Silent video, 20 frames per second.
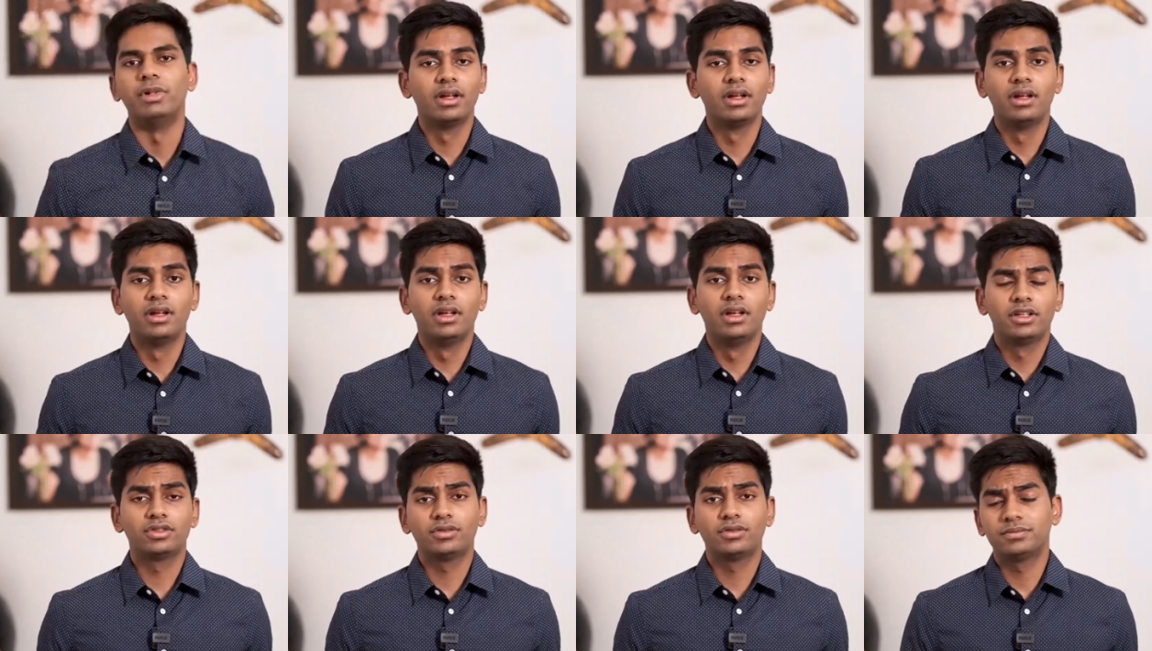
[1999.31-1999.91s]

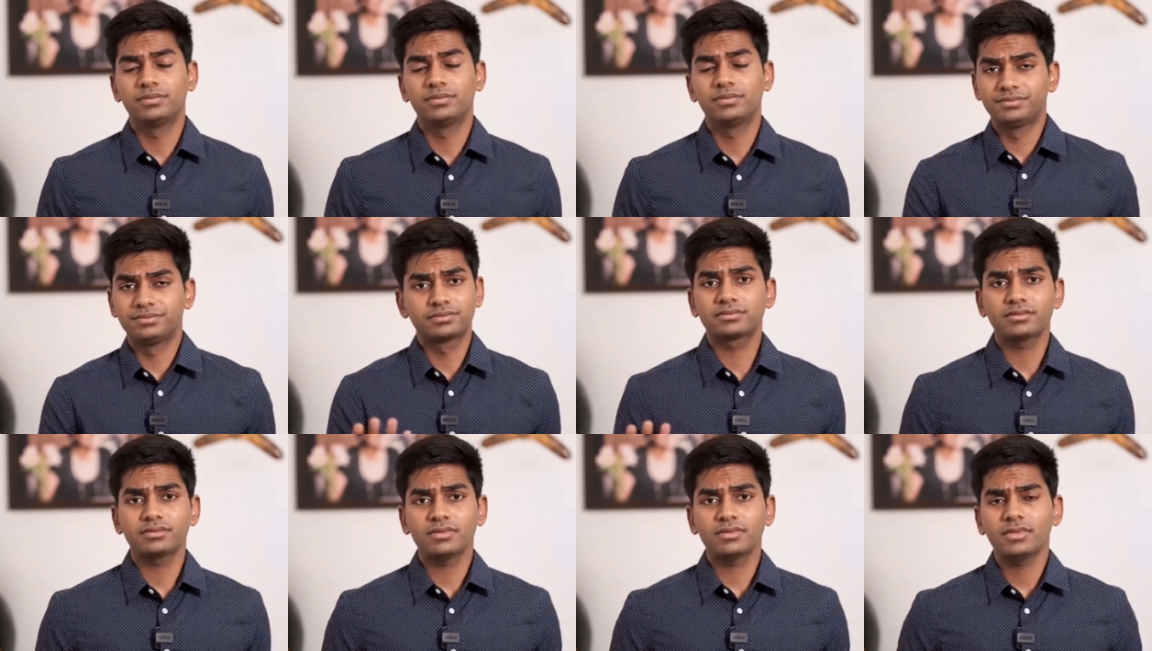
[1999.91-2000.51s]
So
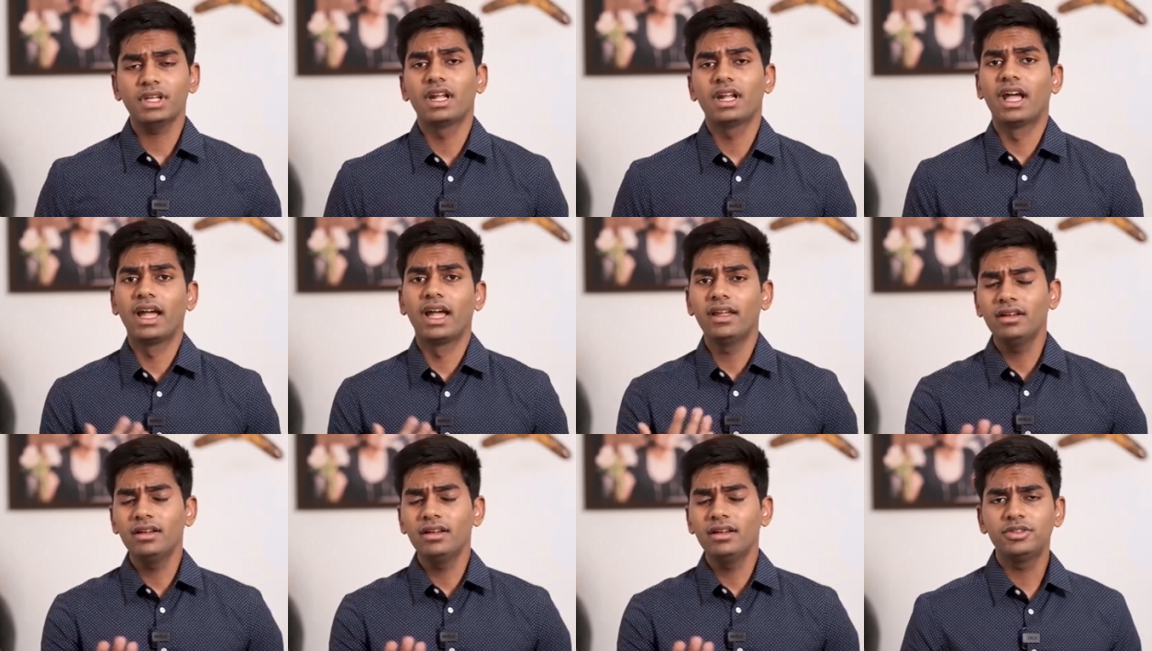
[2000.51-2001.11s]
I
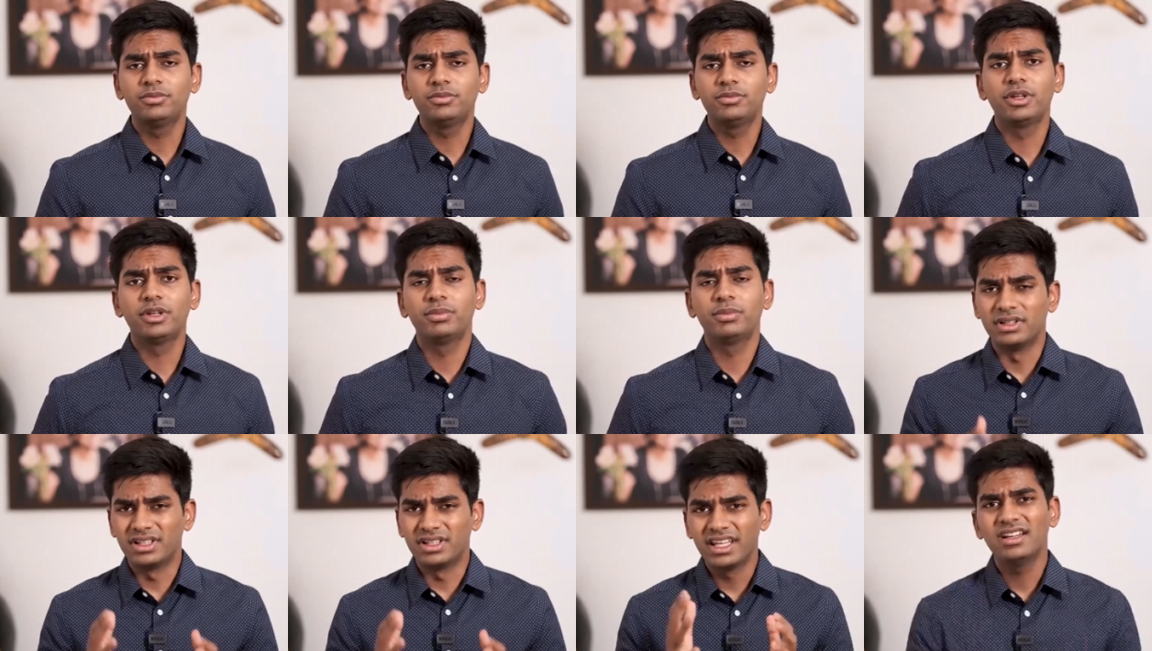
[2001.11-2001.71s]
urge people
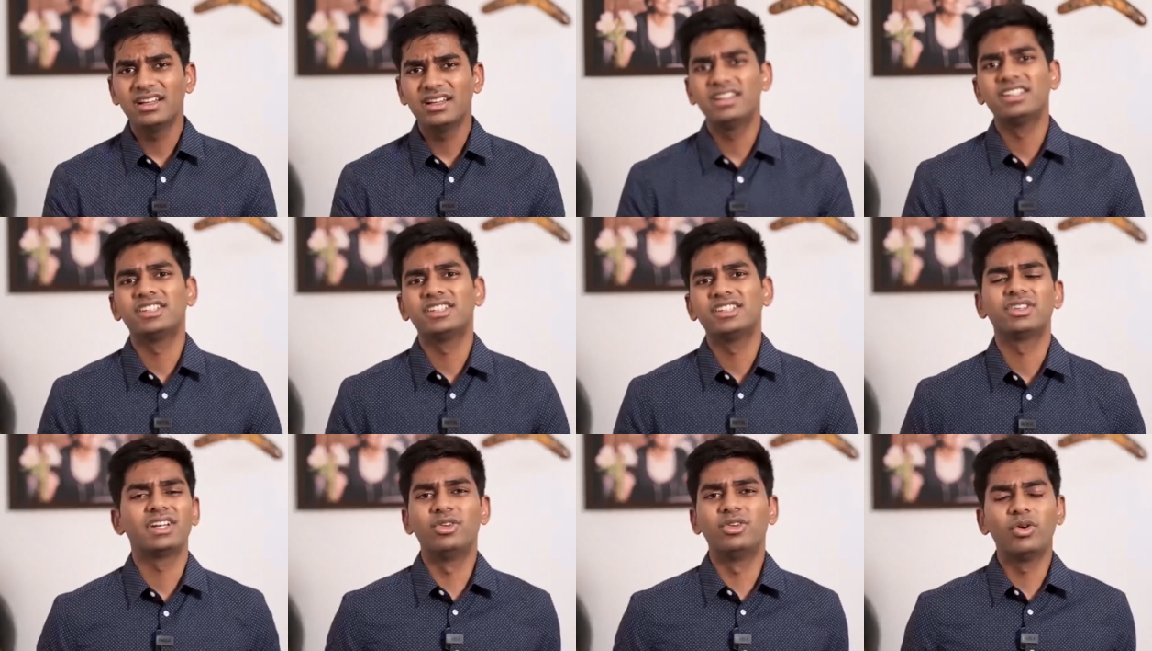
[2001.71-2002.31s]
take a decision
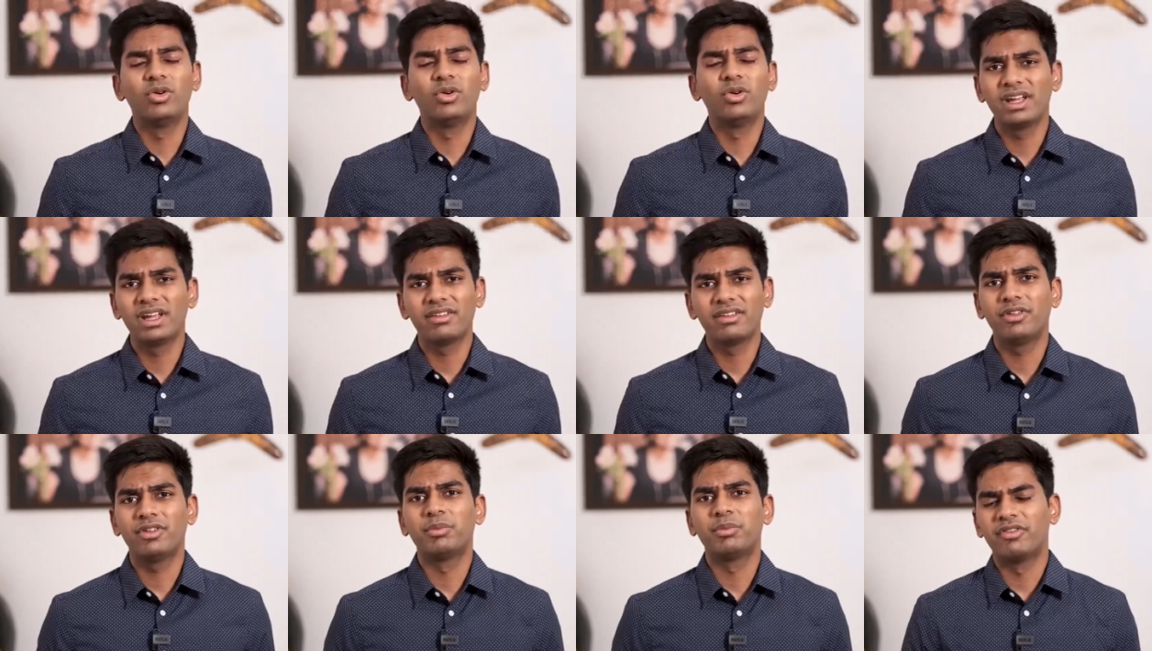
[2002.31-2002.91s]
today. Don't wait for
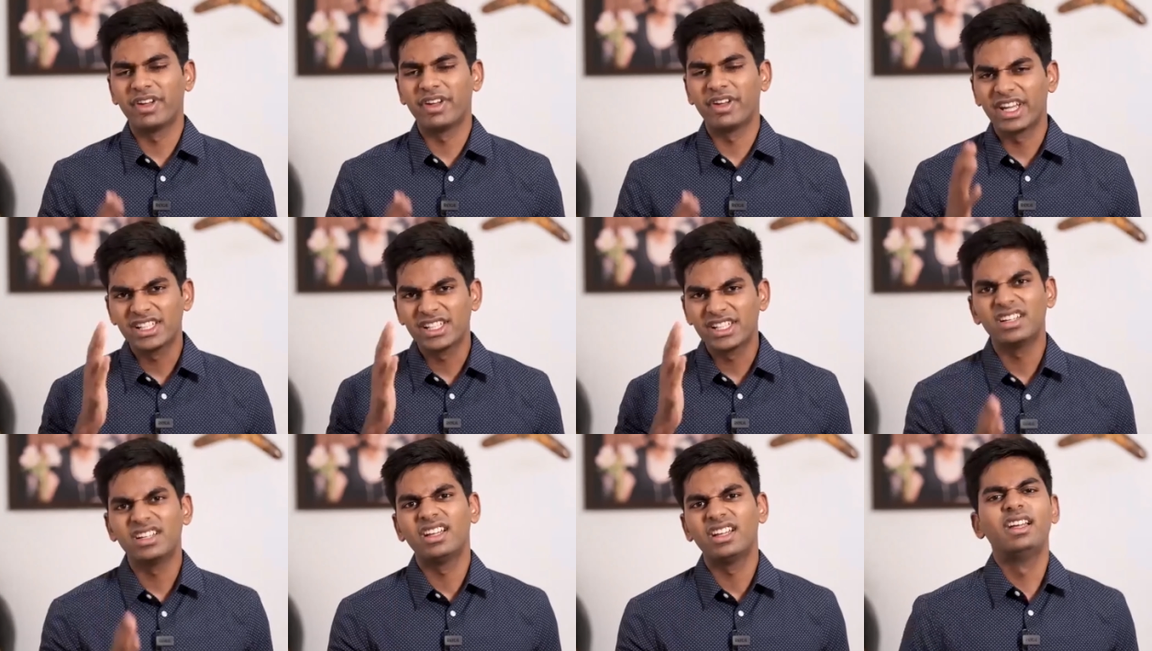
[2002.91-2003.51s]

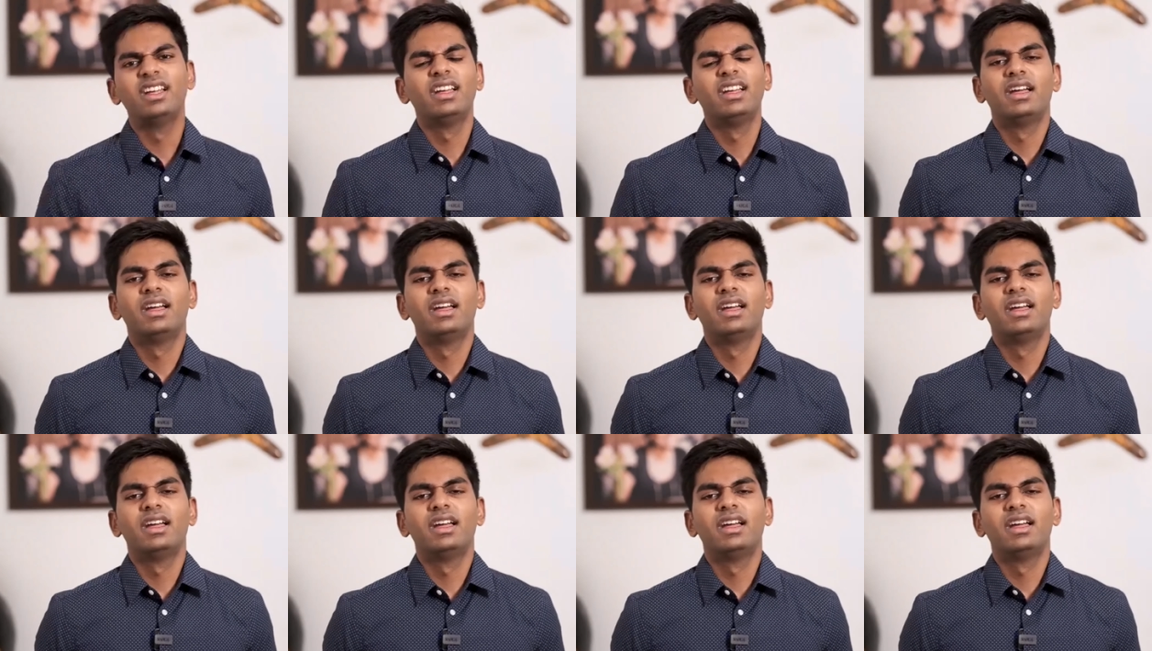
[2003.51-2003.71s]
perfection.